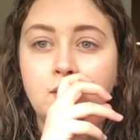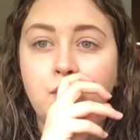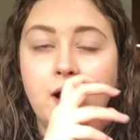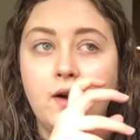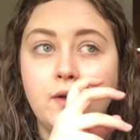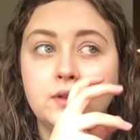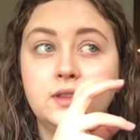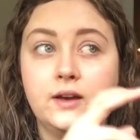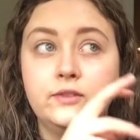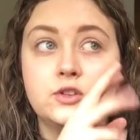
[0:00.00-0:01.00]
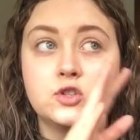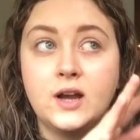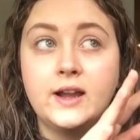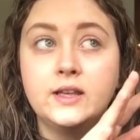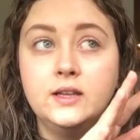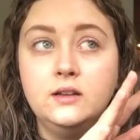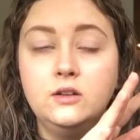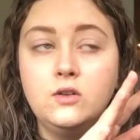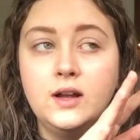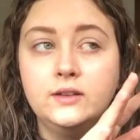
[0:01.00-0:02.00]
wow, I would love to try to get
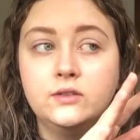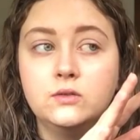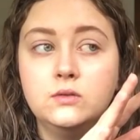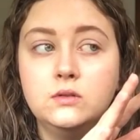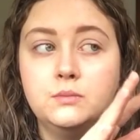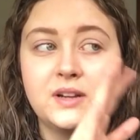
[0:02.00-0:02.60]
into grad school,